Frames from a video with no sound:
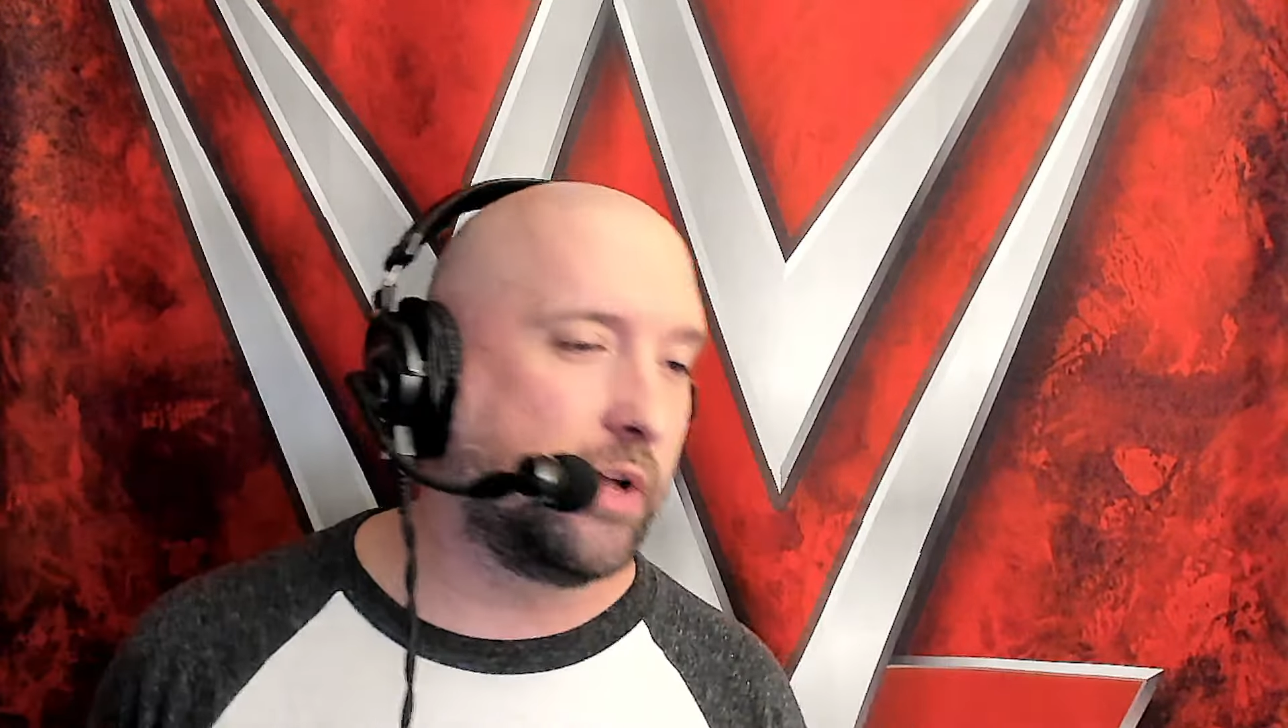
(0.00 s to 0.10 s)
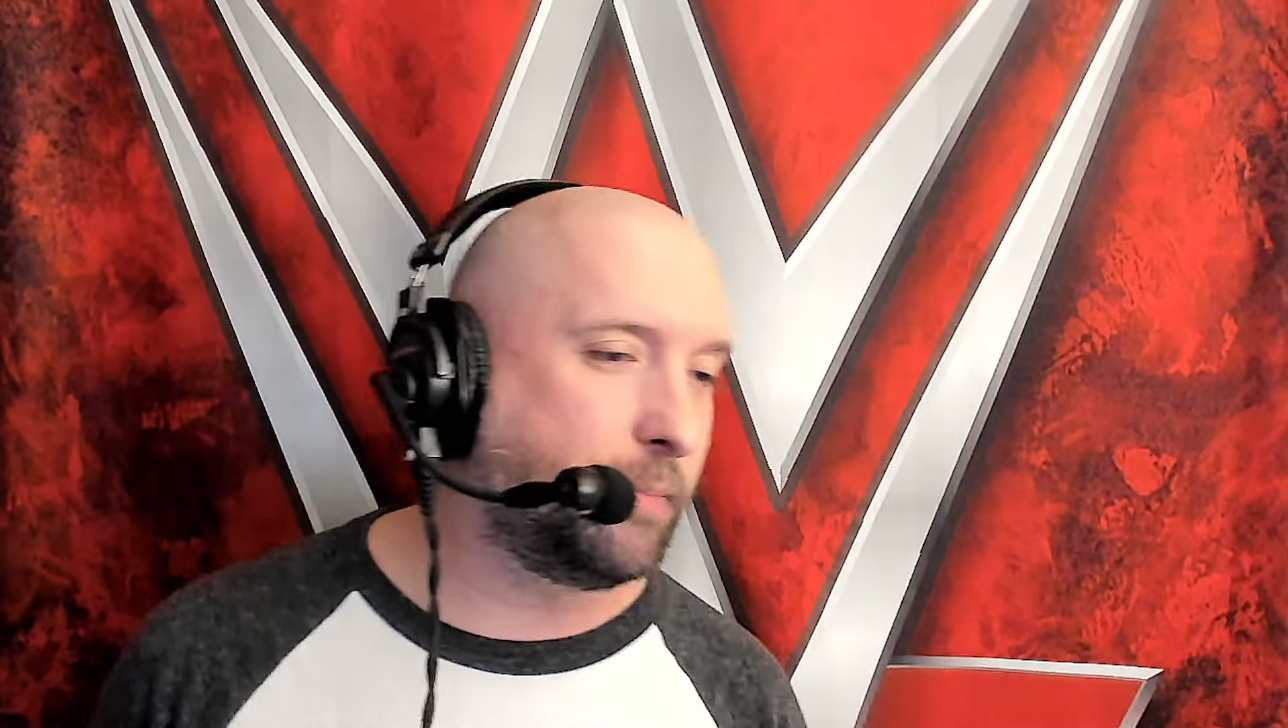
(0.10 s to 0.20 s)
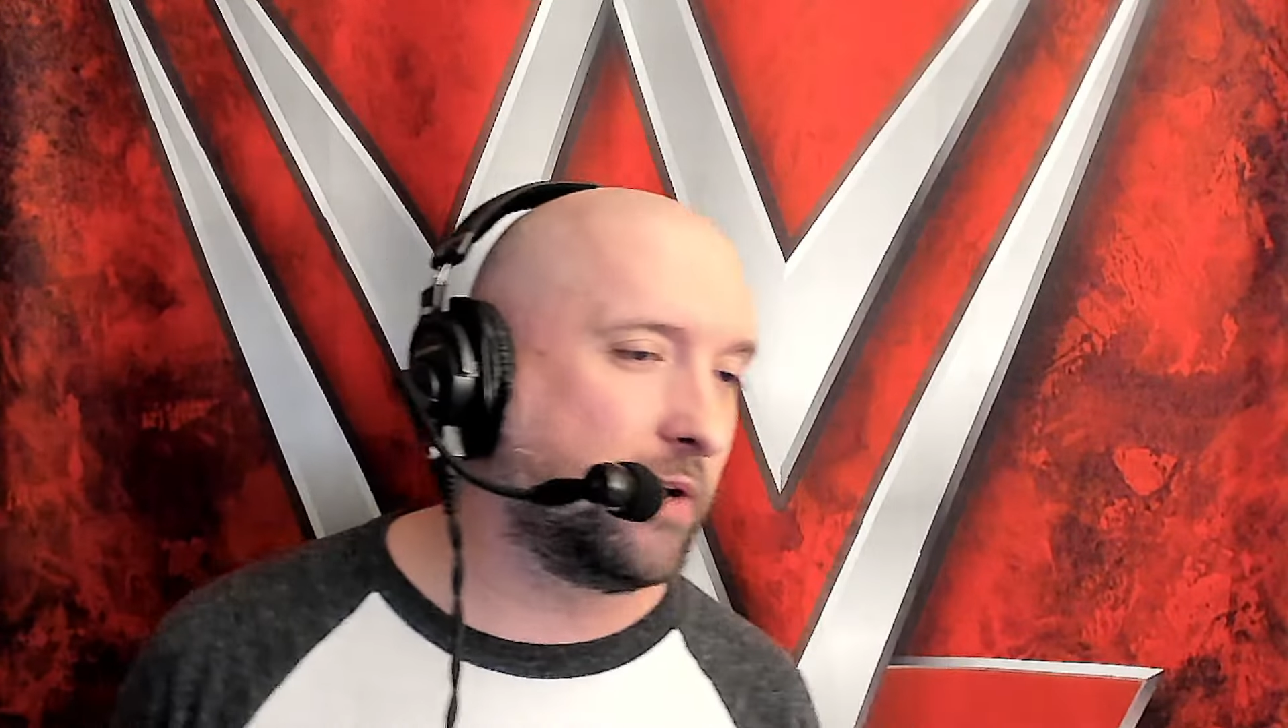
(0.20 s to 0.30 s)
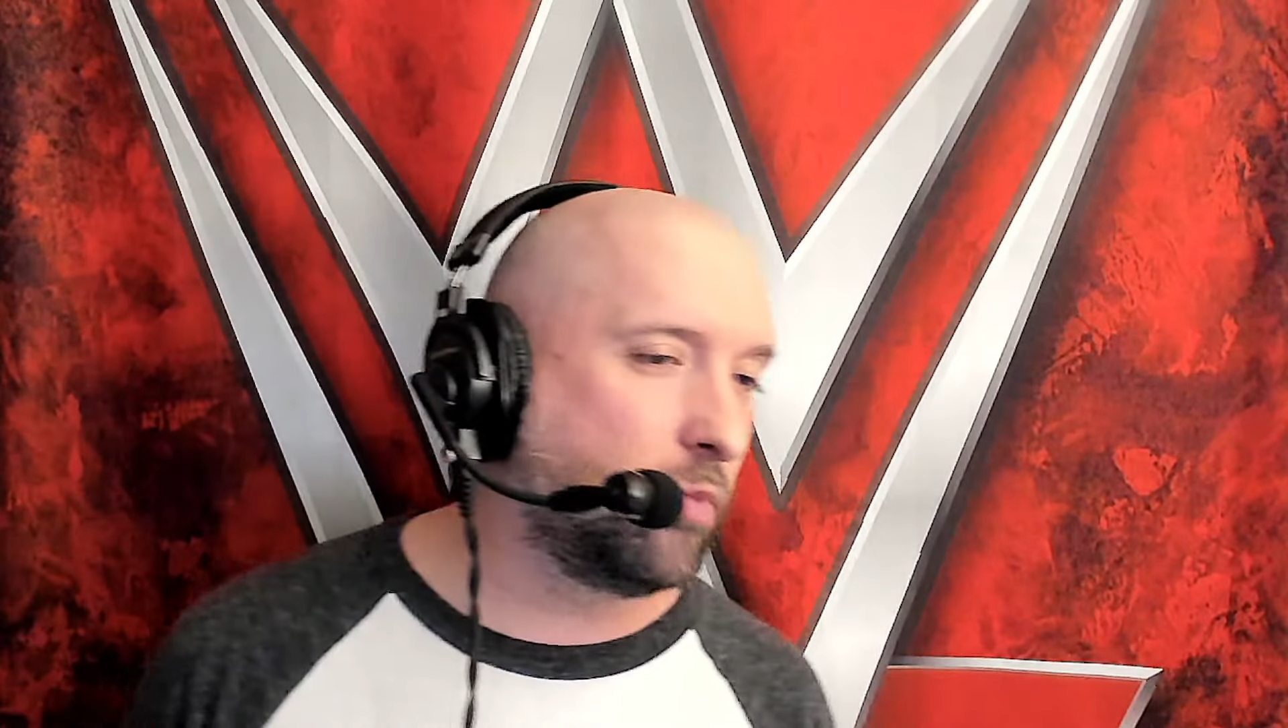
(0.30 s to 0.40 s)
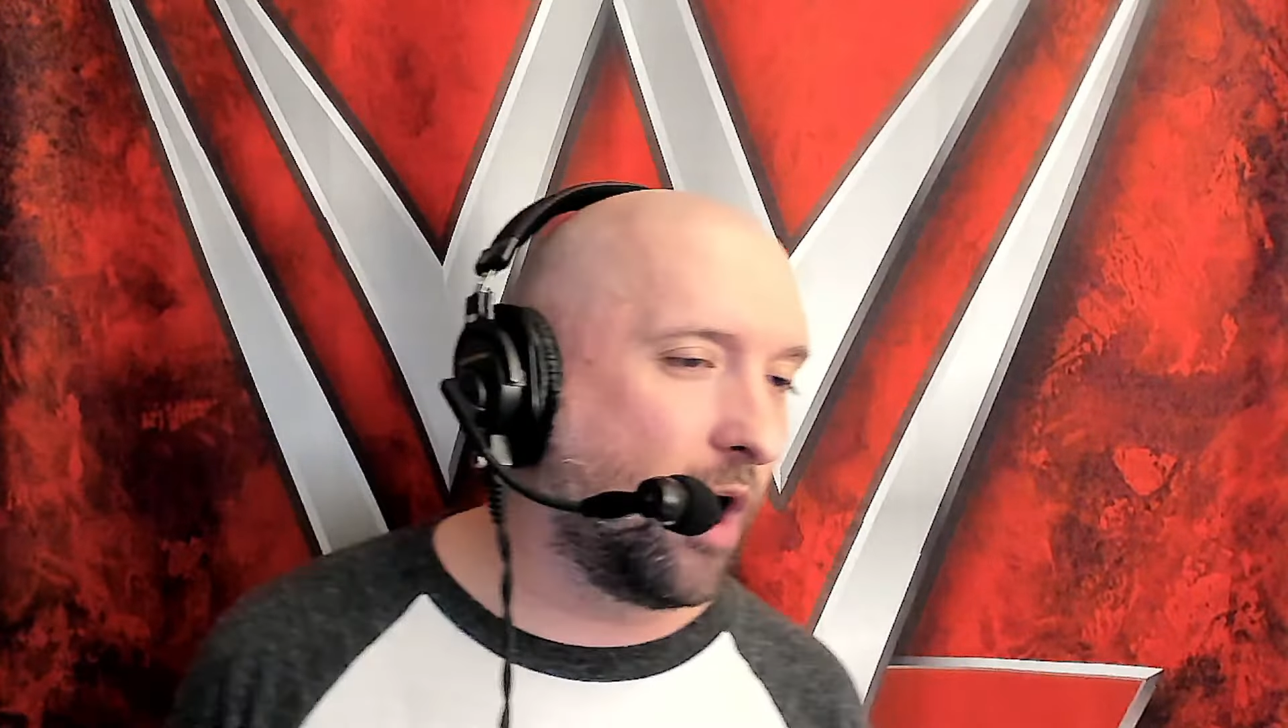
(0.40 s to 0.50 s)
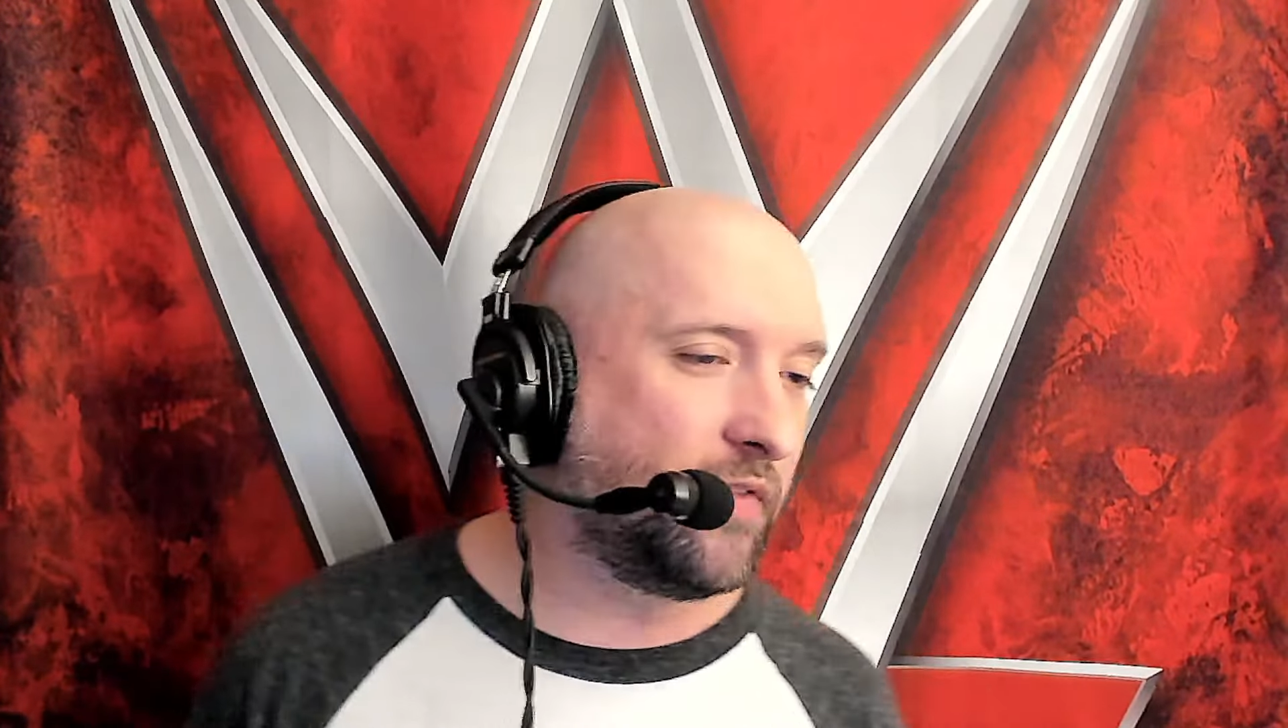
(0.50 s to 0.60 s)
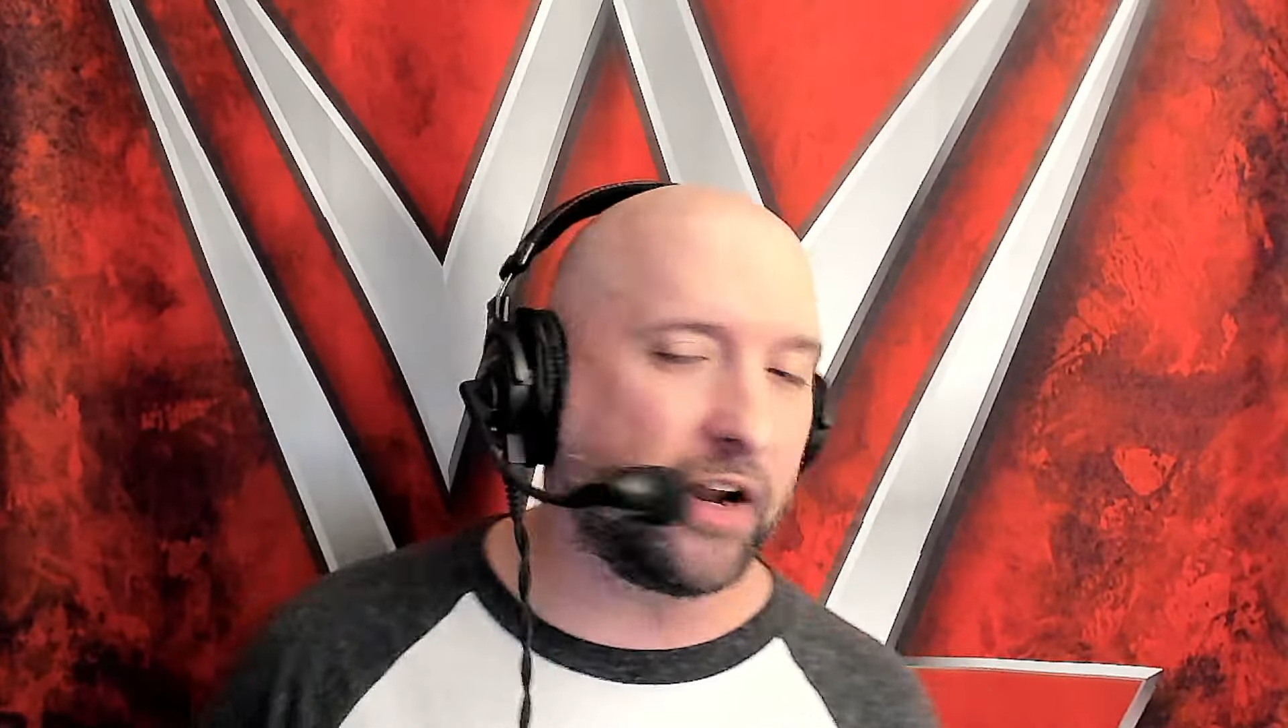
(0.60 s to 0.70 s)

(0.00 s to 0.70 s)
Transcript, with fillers: be one.